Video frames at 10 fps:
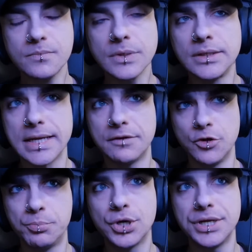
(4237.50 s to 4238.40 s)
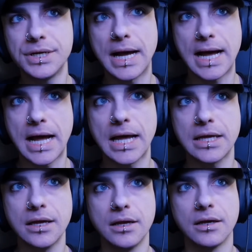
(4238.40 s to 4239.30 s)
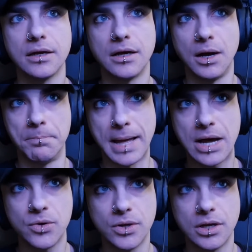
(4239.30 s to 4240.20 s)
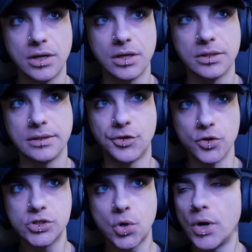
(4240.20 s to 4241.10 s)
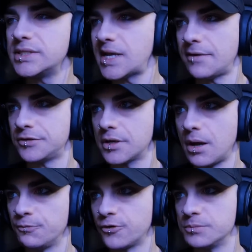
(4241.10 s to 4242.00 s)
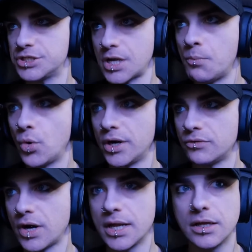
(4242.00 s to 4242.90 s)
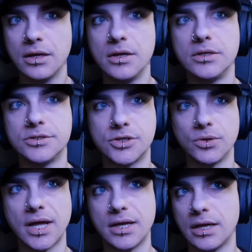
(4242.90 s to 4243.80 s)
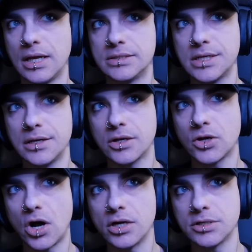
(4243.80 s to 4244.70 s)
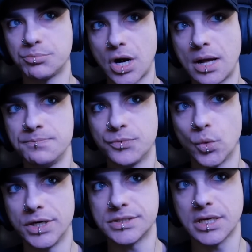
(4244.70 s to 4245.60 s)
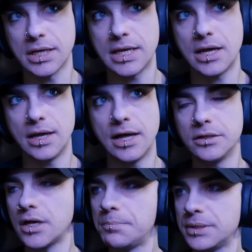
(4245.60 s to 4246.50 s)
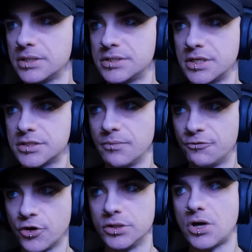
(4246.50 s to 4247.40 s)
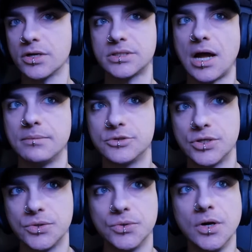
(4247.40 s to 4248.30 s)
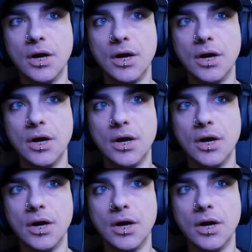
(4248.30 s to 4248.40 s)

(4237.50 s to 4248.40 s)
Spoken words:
like, if you put in a high amount, those coins have to come from somewhere, right? So like it's going to cause a problem where it's going to get held up in the system for a long time too.